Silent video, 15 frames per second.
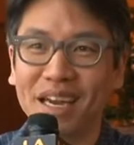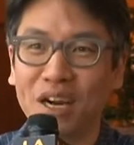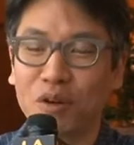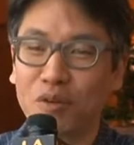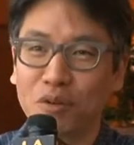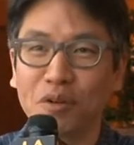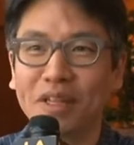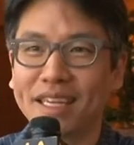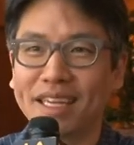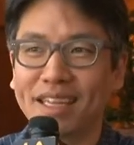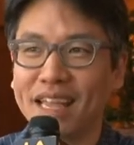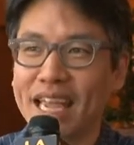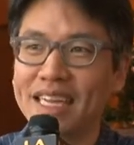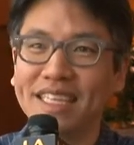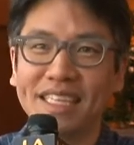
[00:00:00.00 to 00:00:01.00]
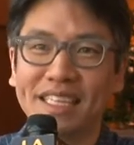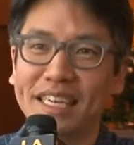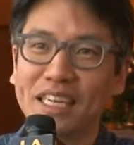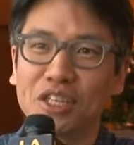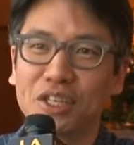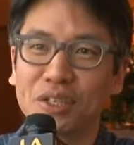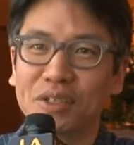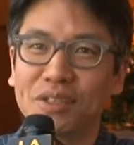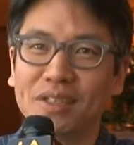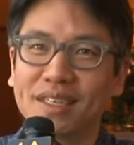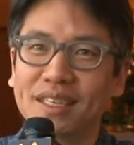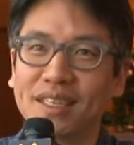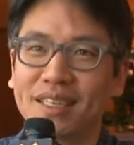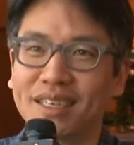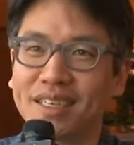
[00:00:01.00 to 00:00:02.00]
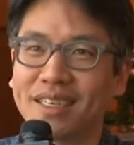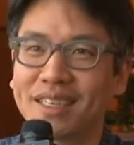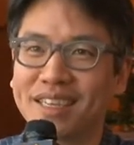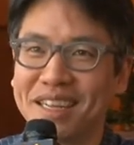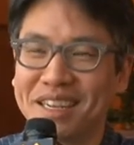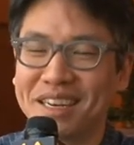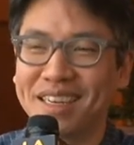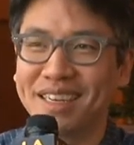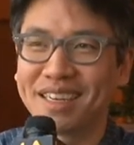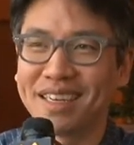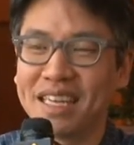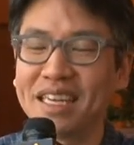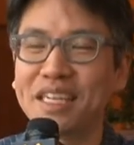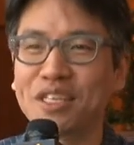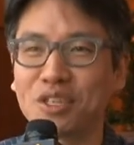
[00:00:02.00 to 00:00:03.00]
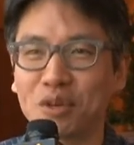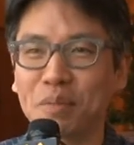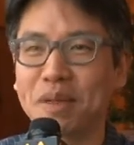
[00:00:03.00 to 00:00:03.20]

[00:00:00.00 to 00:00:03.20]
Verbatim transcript: a grueling eighteen-day shoot uh, in, uh, in eastern